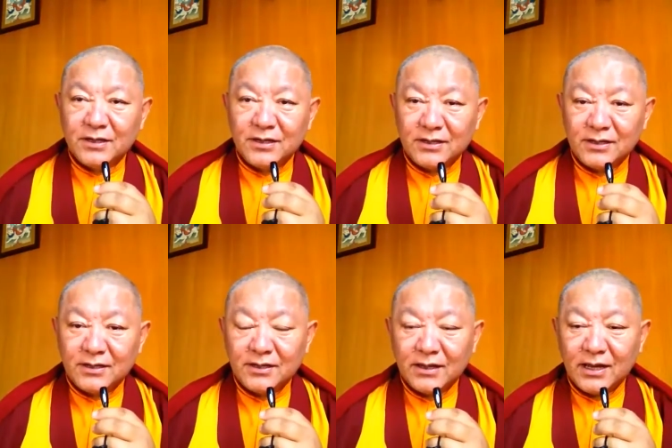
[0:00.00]

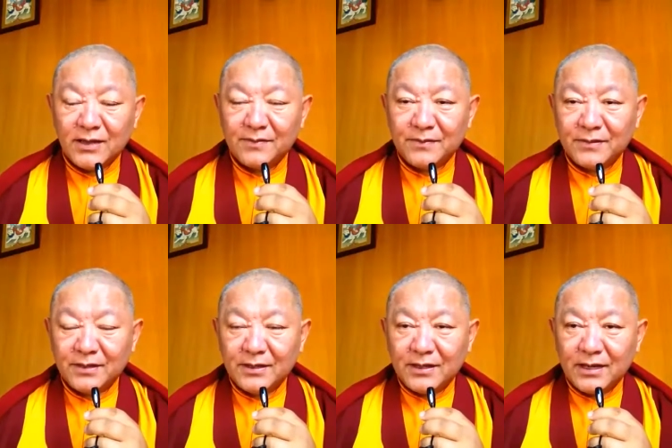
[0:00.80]
I'm
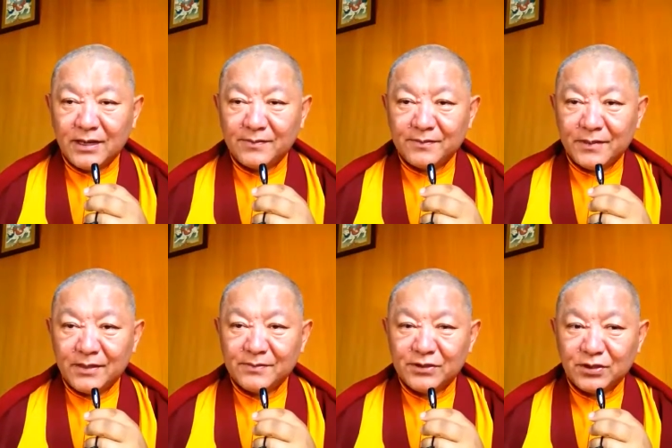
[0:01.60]

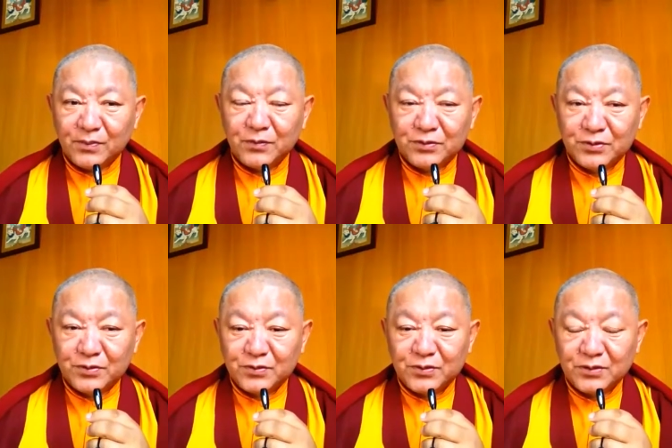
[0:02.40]
supposed
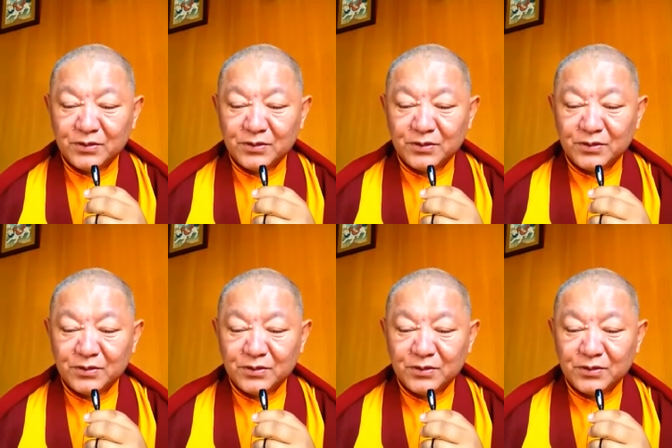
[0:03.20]
to,